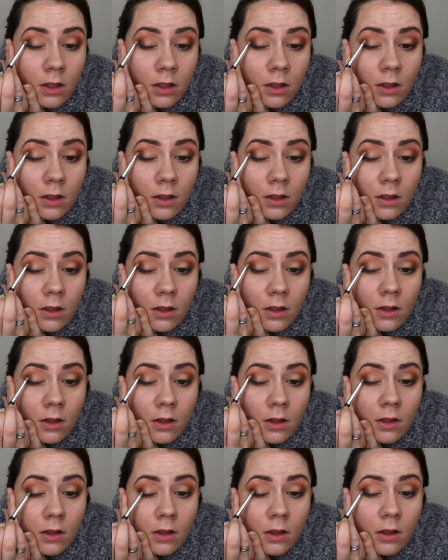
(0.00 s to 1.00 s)

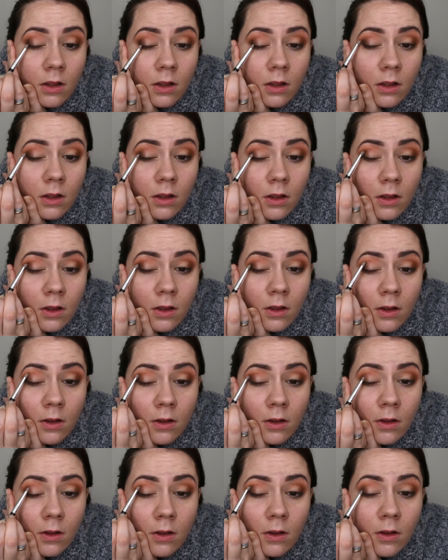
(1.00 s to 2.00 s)

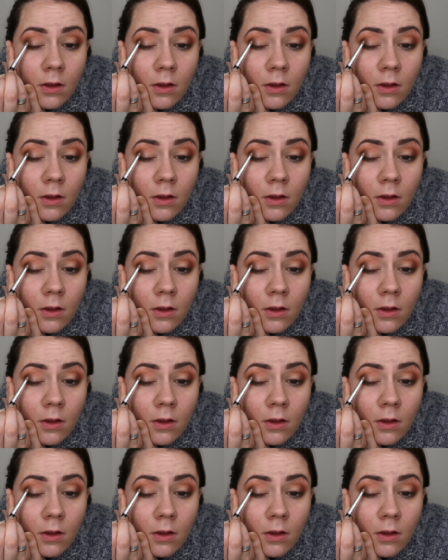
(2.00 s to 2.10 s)
Nothing is said.